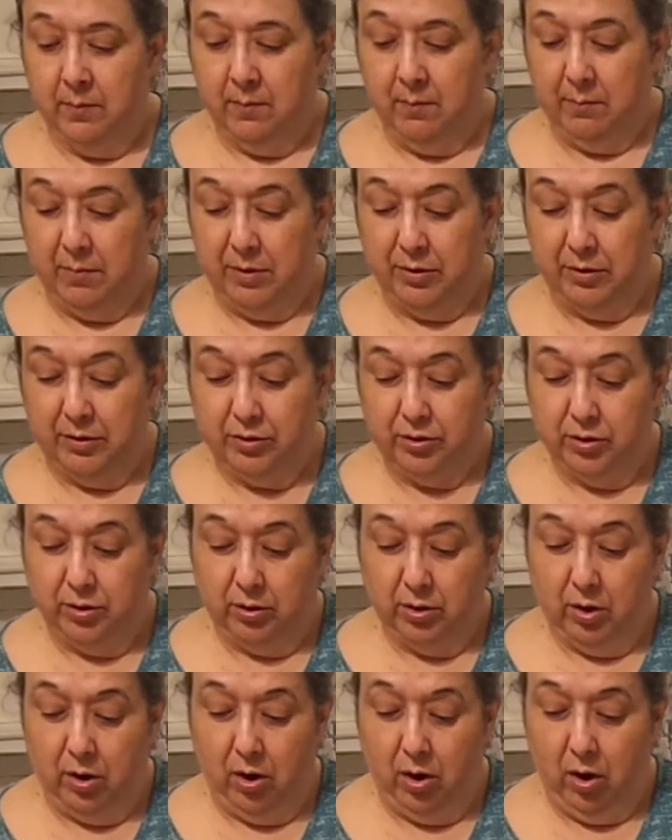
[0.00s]
but they're
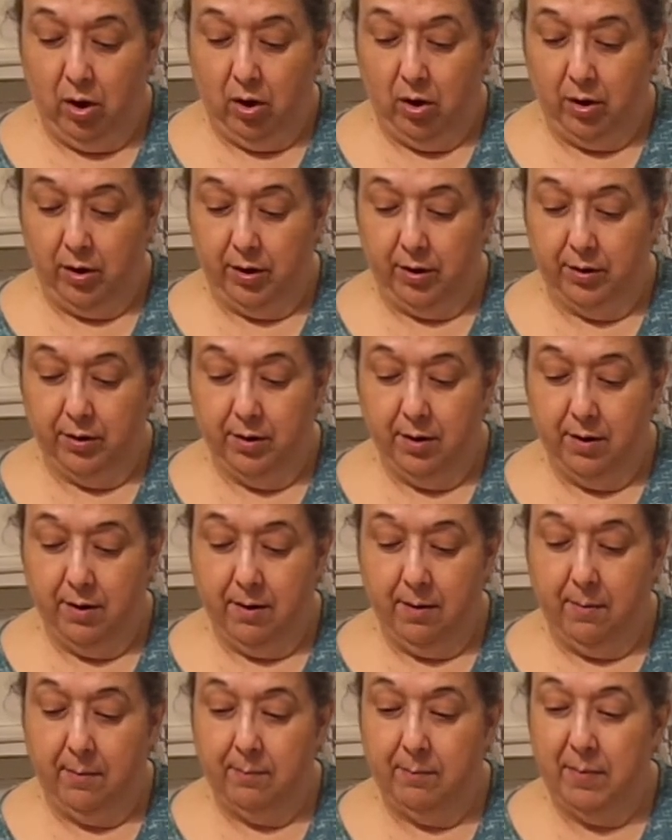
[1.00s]
still hard.
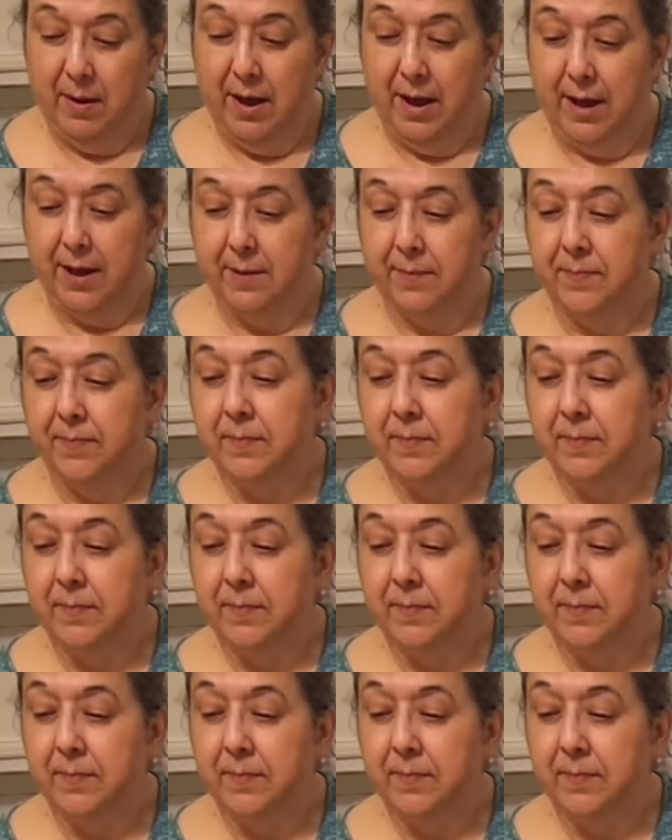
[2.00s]
But